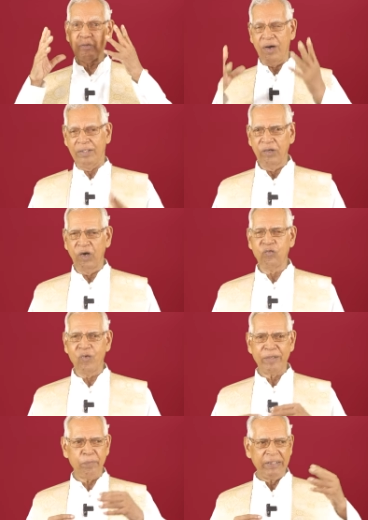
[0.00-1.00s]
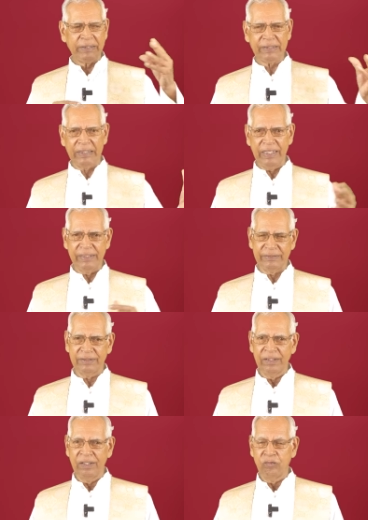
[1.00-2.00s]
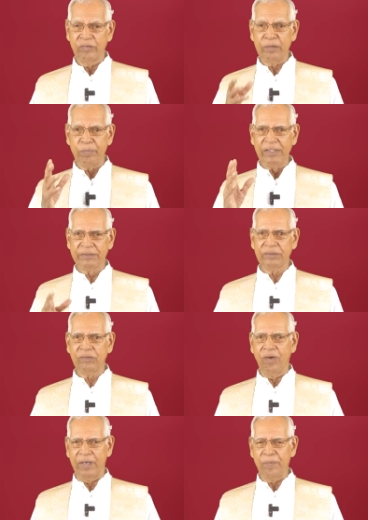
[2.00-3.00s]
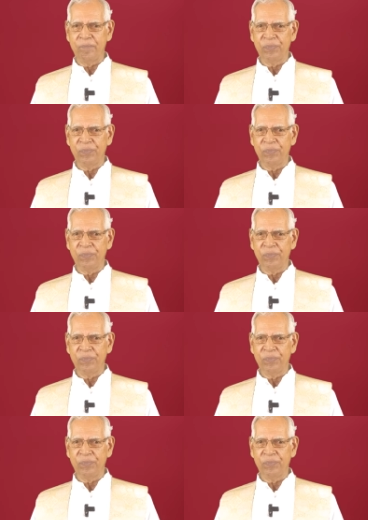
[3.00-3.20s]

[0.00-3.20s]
God, not what pleases others, what pleases God.